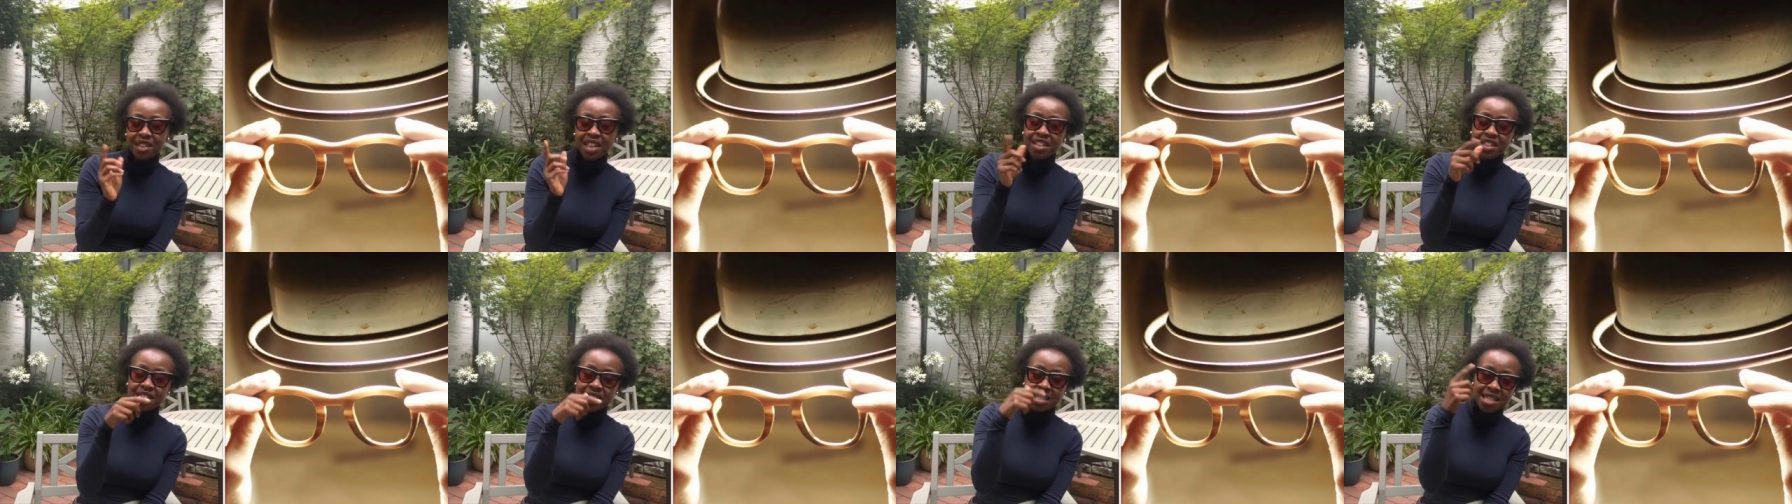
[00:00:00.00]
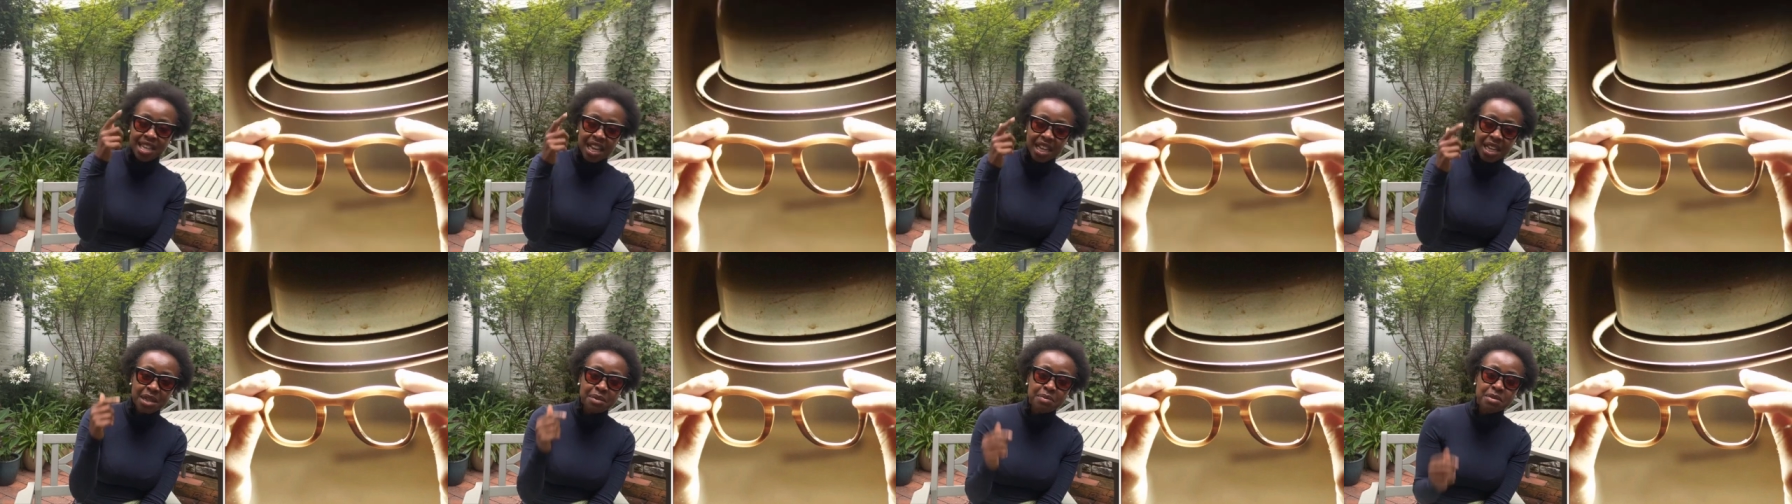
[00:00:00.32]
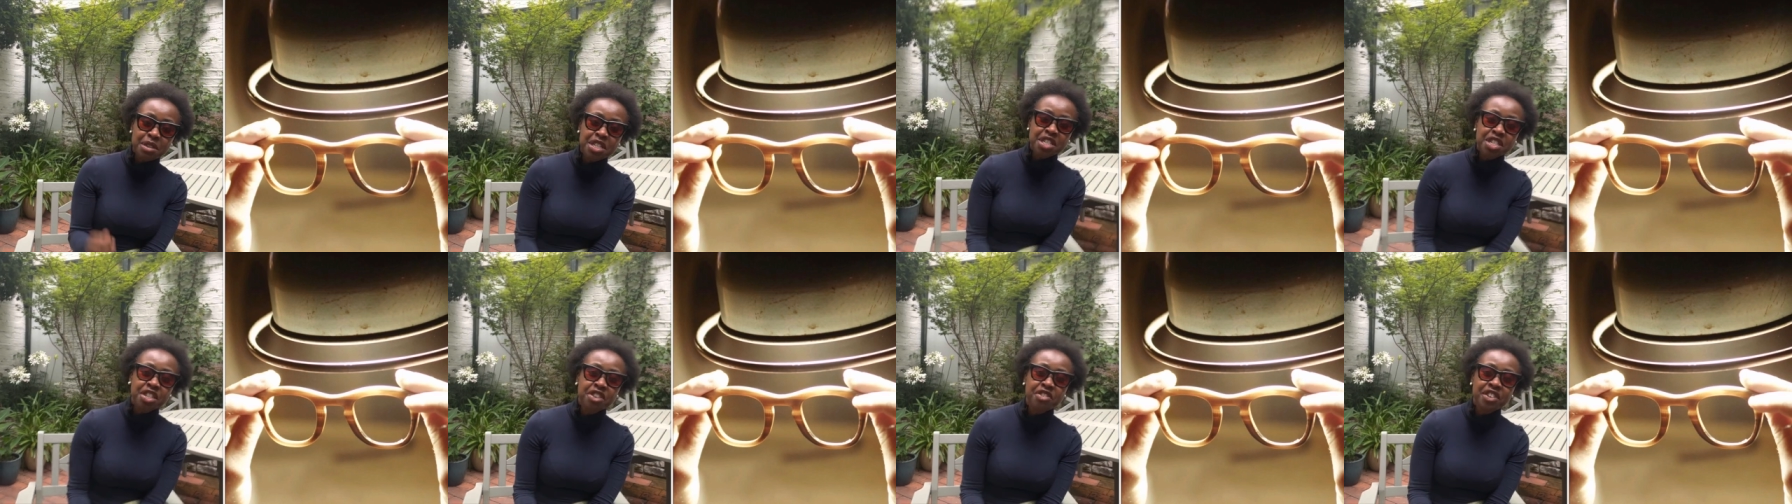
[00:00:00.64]
The second
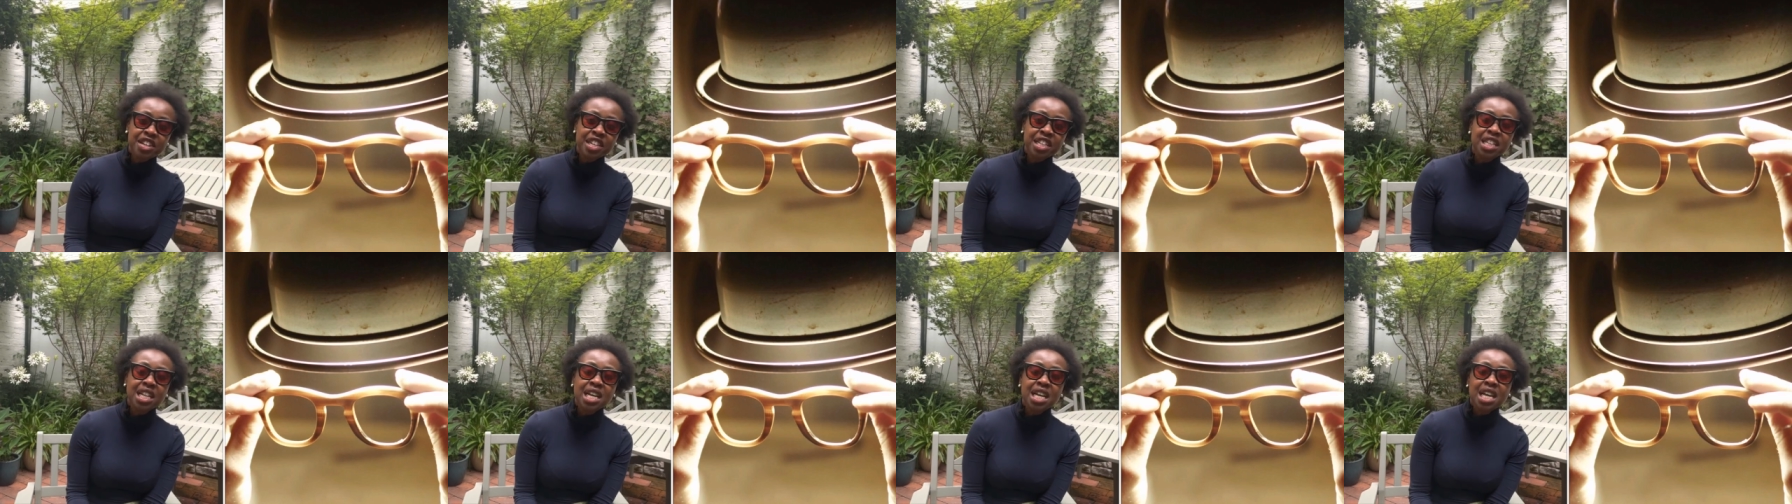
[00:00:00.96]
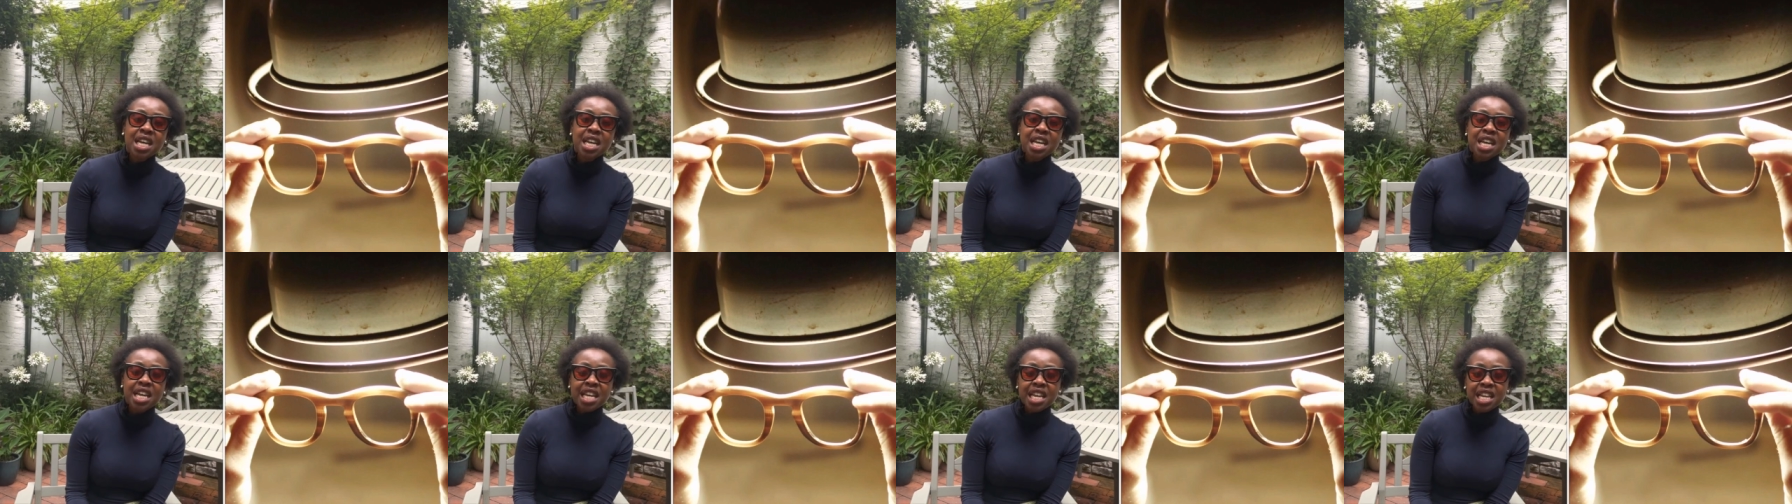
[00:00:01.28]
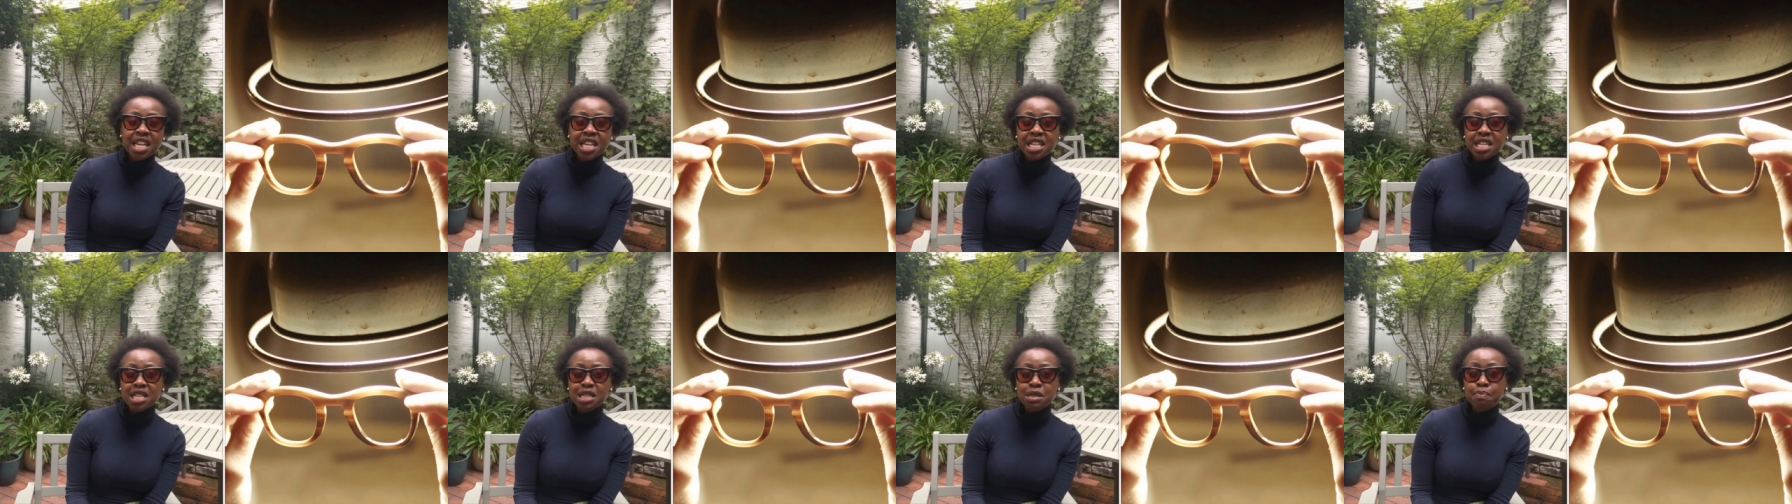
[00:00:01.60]
material
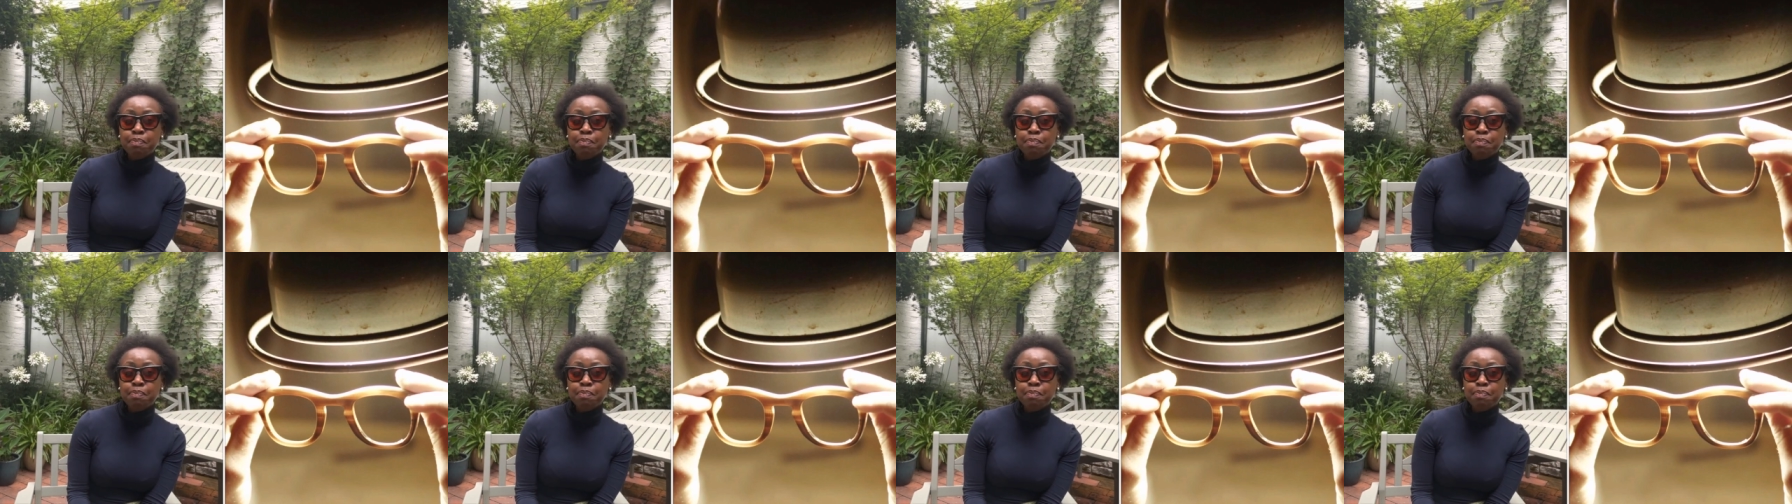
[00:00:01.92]
is